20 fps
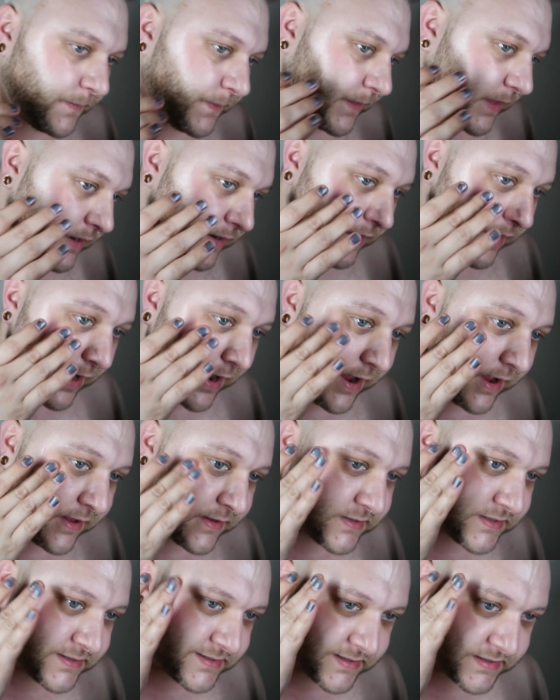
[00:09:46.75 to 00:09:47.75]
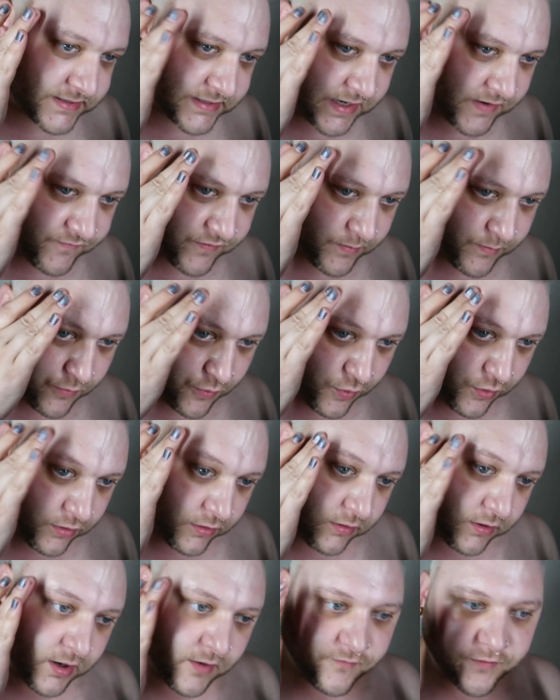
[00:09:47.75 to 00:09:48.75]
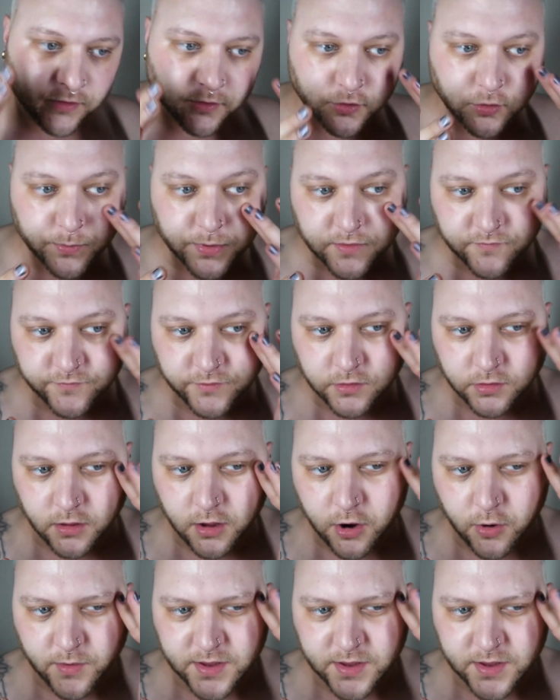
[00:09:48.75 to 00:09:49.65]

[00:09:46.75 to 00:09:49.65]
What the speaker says: And it adds just even more of a little bit of glow.